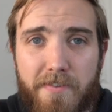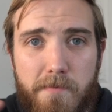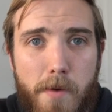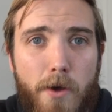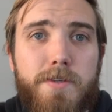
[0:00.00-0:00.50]
for
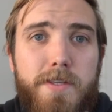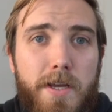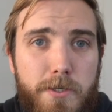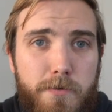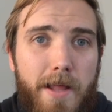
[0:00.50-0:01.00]
most
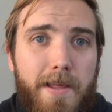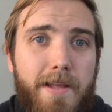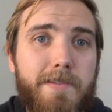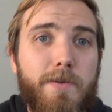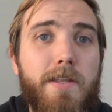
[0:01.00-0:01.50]

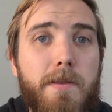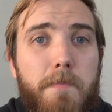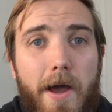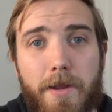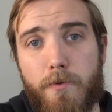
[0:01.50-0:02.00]
Australians looking to
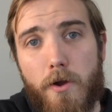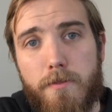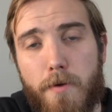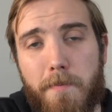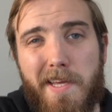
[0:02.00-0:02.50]
buy
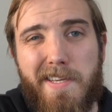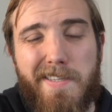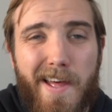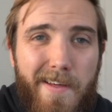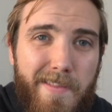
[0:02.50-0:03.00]
growth properties,